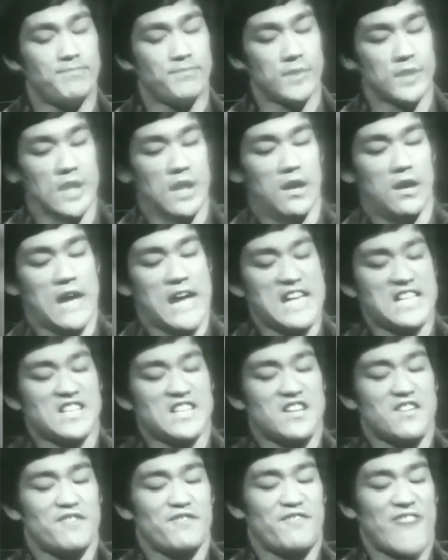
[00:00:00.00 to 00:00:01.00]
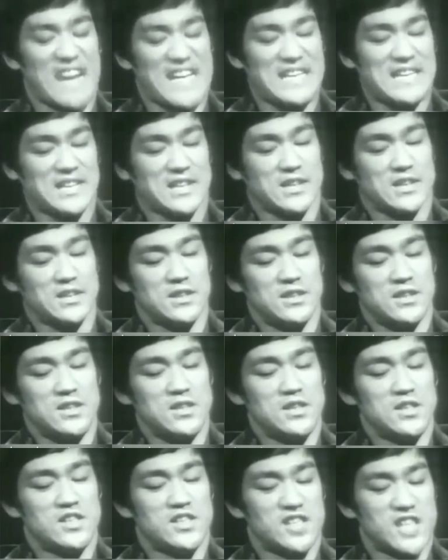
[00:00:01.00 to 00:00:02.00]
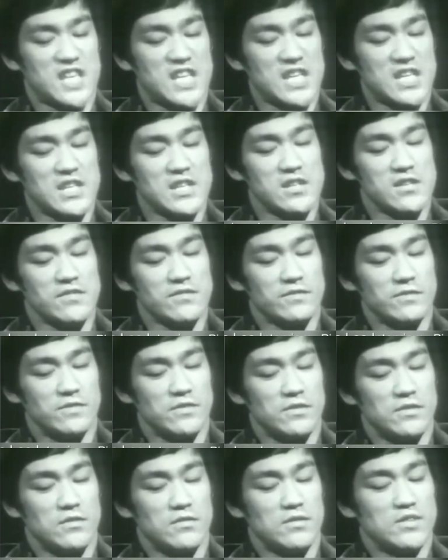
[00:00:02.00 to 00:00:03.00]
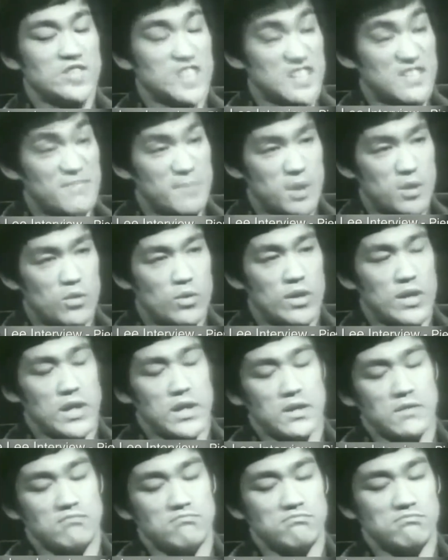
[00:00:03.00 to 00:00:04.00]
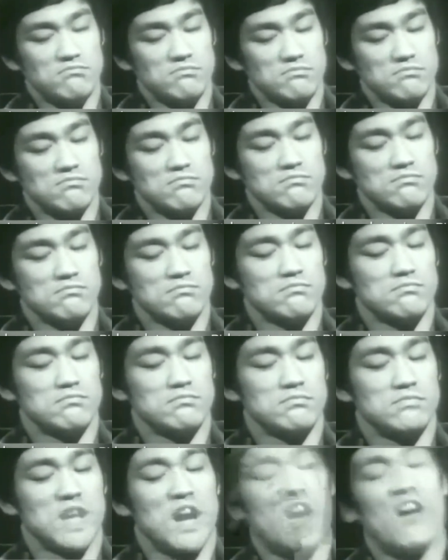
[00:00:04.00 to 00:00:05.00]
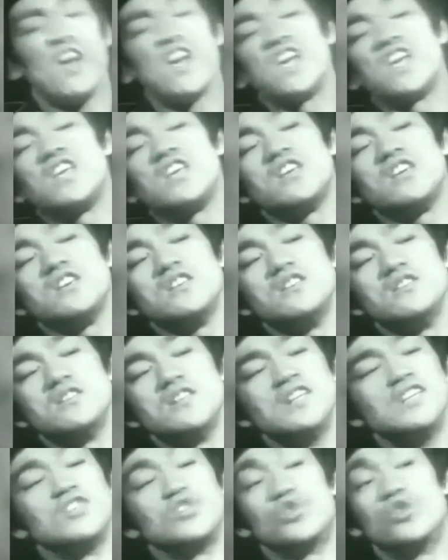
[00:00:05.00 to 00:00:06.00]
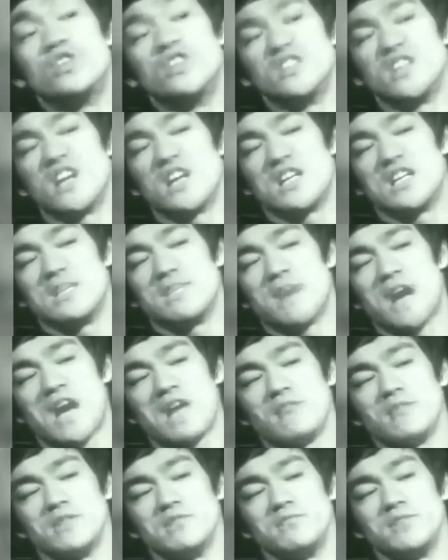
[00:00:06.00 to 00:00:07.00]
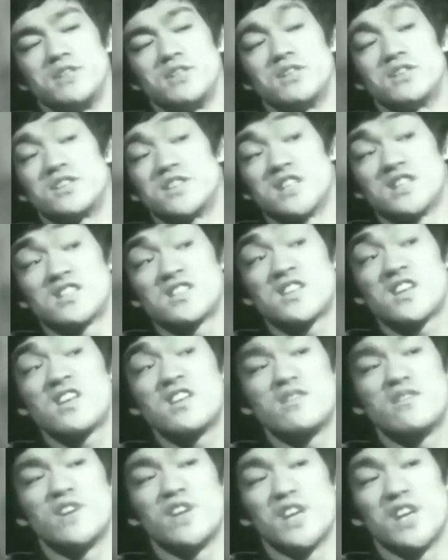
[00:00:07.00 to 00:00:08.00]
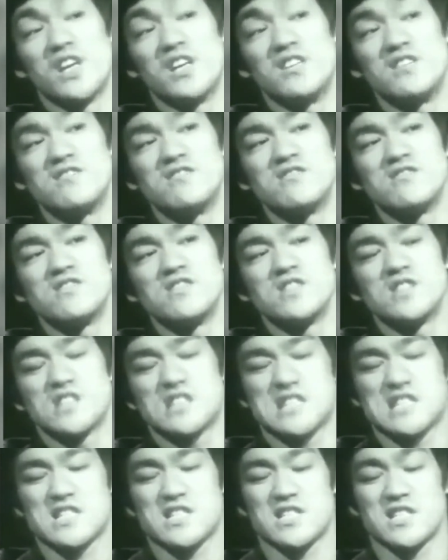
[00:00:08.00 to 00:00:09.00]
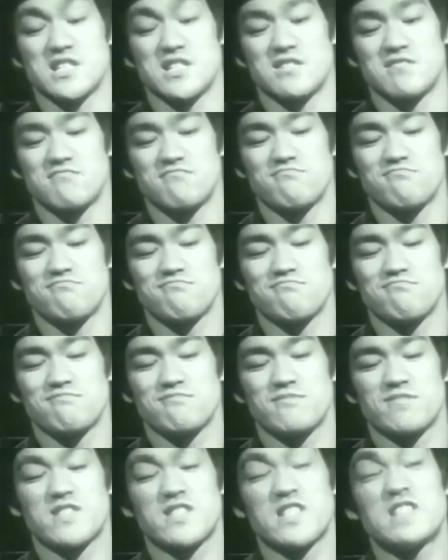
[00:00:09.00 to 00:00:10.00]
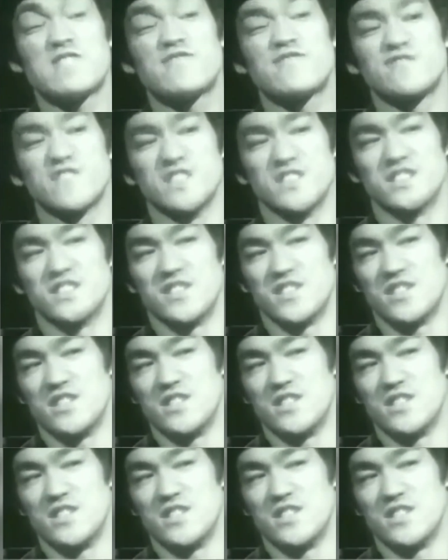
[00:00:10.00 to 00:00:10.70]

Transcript: Now, as a fighter, Steve McQueen, now, he is good in that department because that son of a gun got the toughness in him.